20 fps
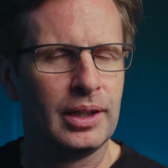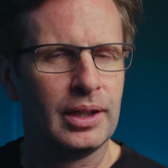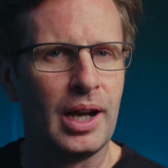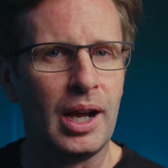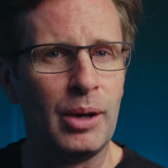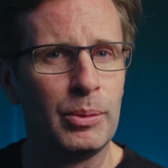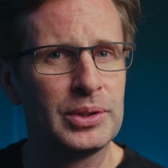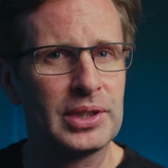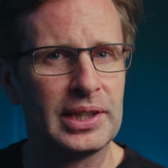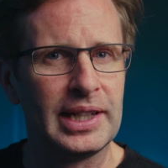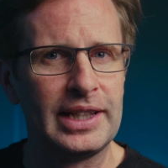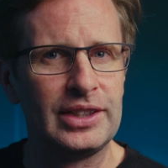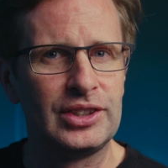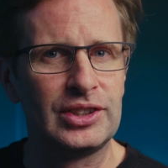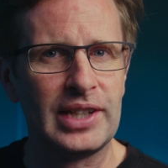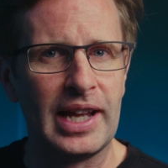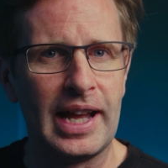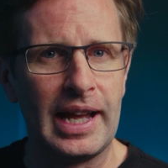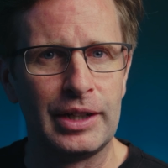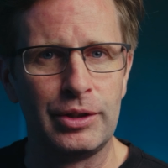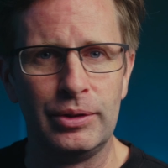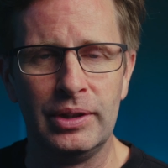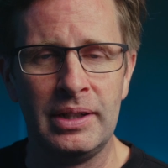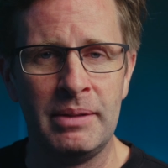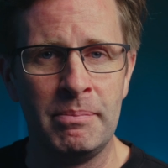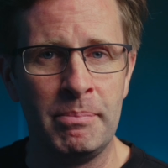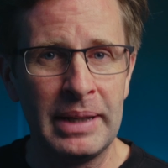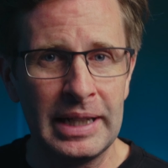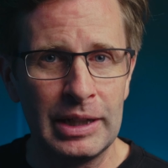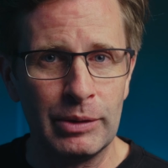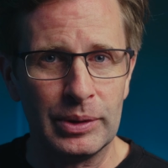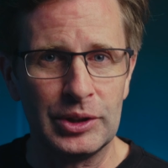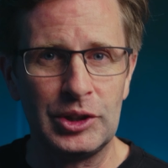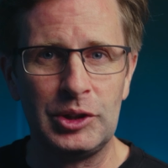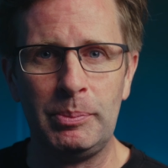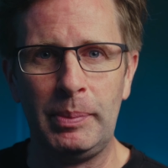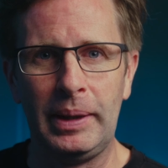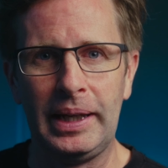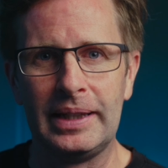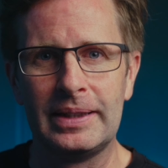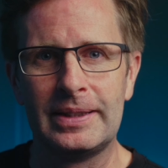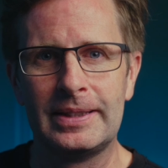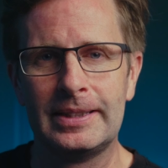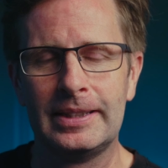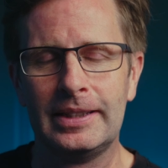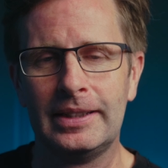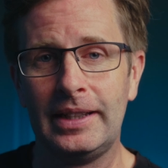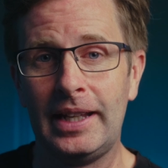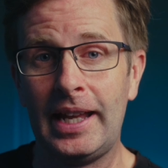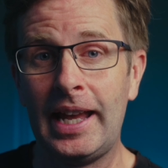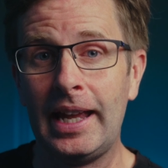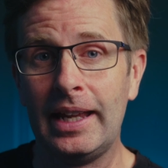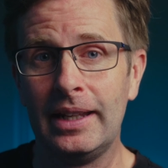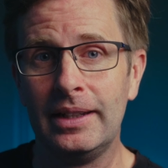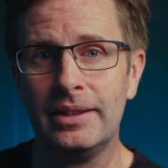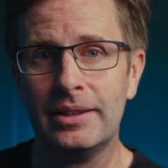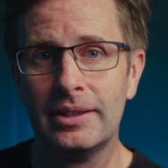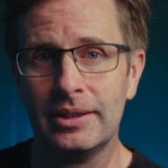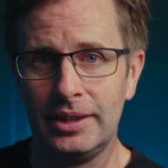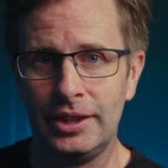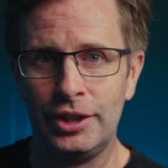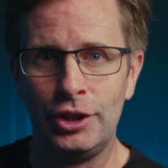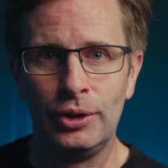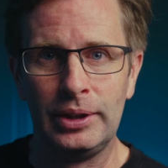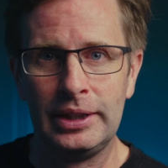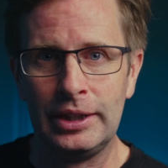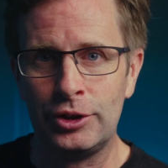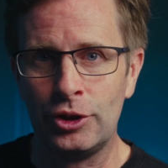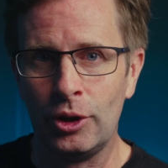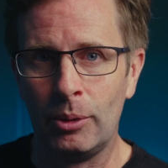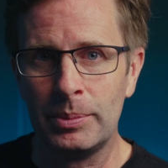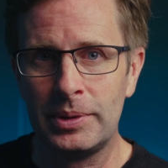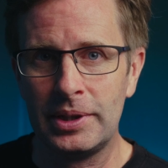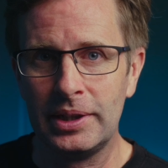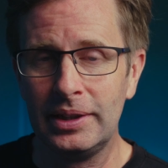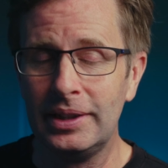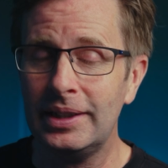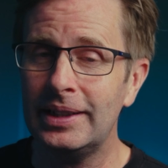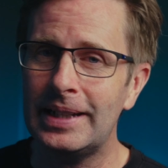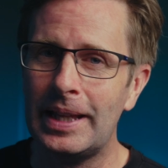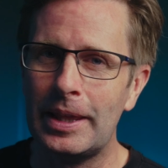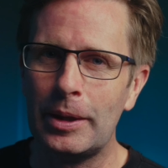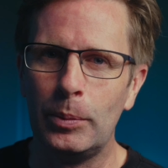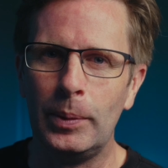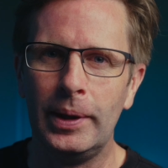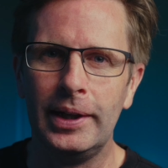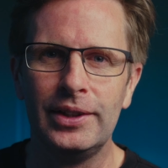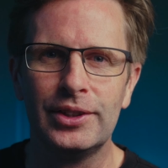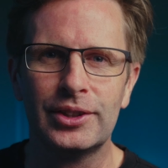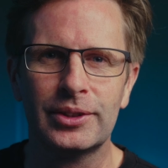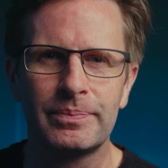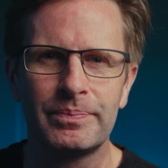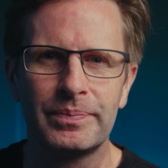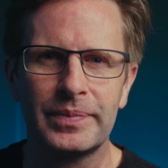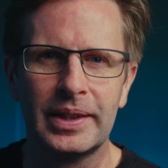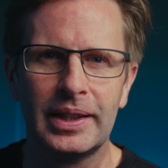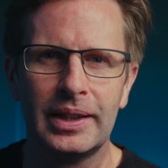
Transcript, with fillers: I was a late starter in many respects and an early adopter in other ways.